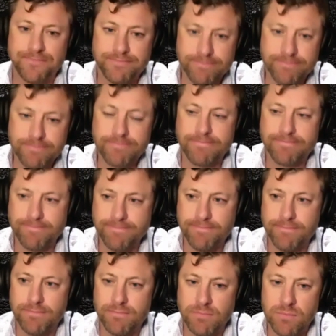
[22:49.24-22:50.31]

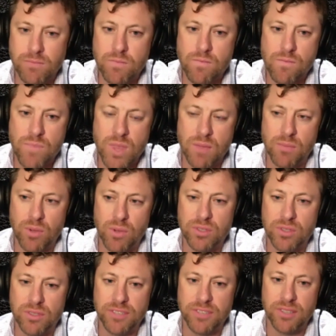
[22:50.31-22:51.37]
Most of
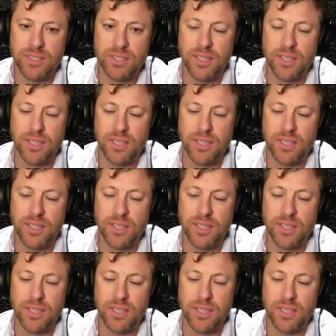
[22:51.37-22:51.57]
fear I never heard that